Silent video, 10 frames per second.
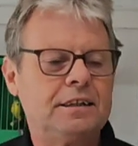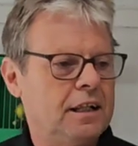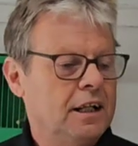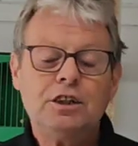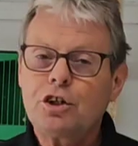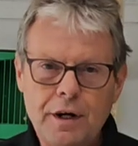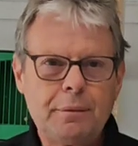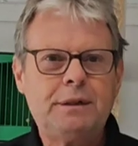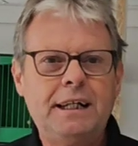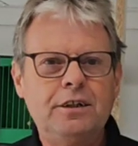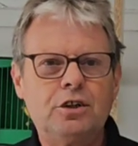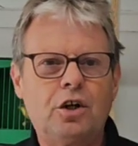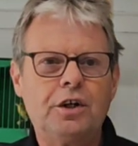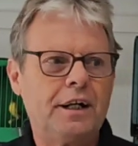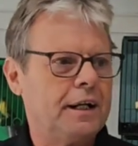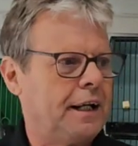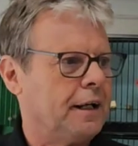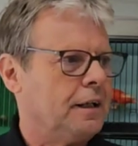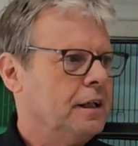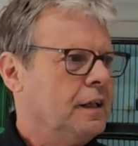It's great seeing you all out there
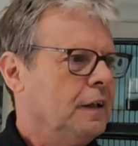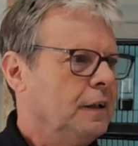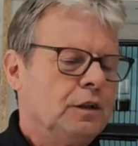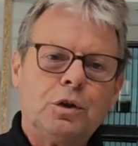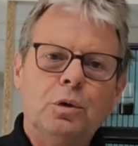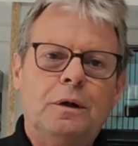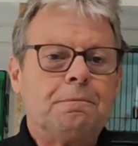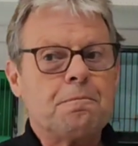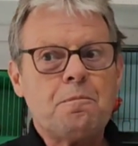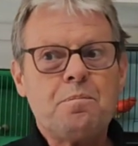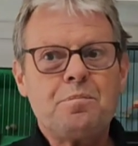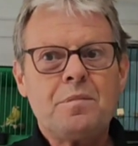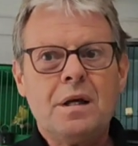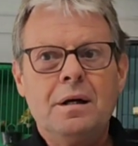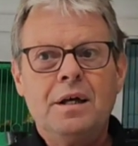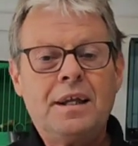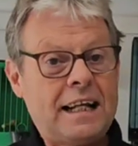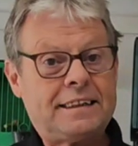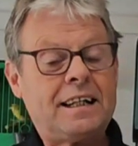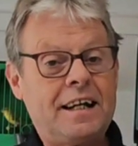again. So,
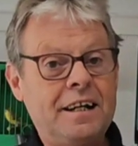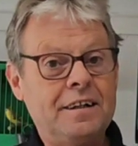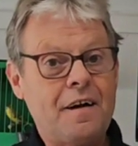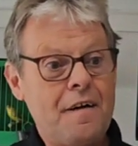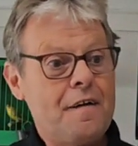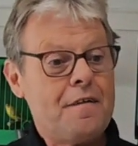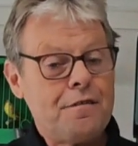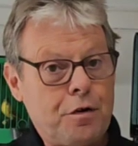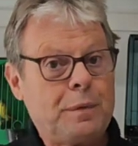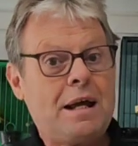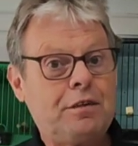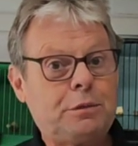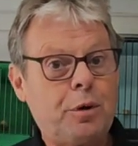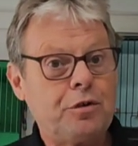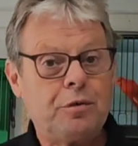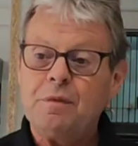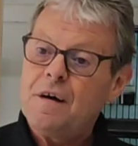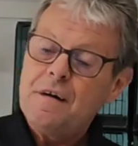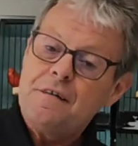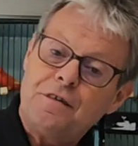that's it here from Davidsbirdroom
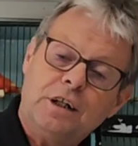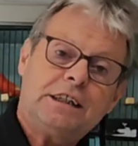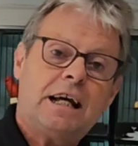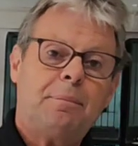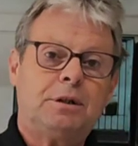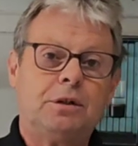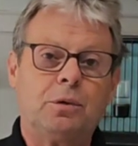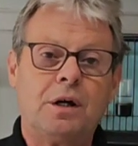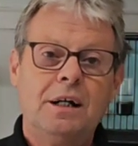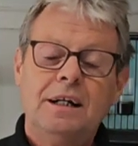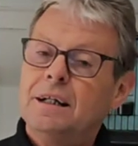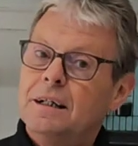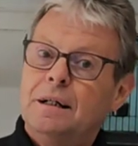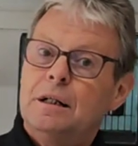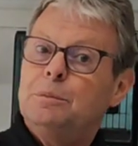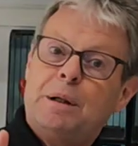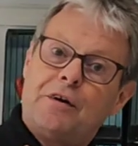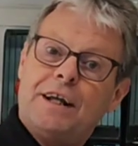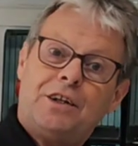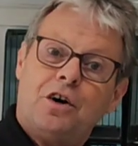for this episode. Been
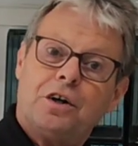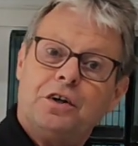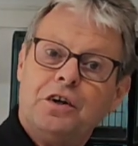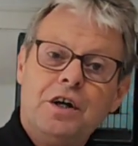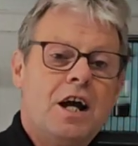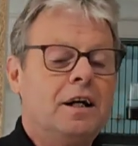great talking to you.